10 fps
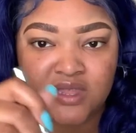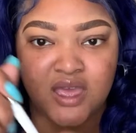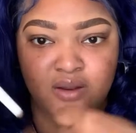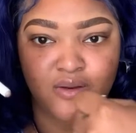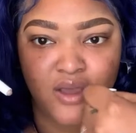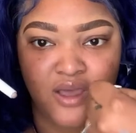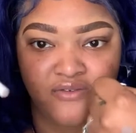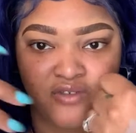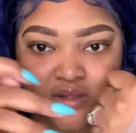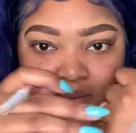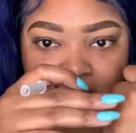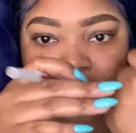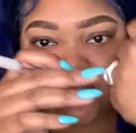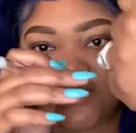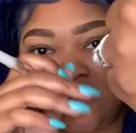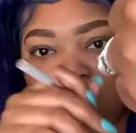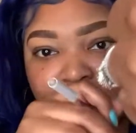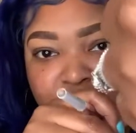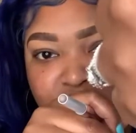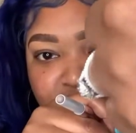I don't know how I feel about this, y'all.
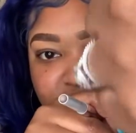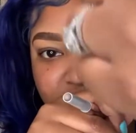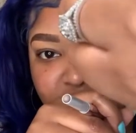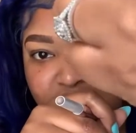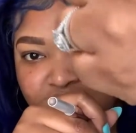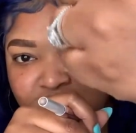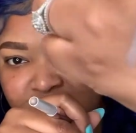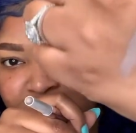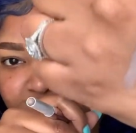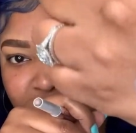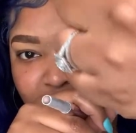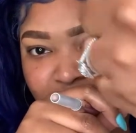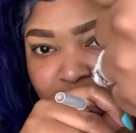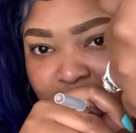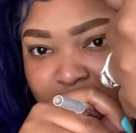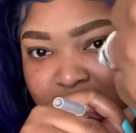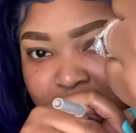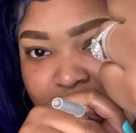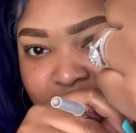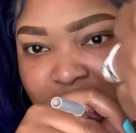Do y'all see that? Like, what's up
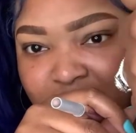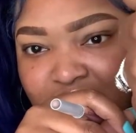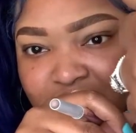with that?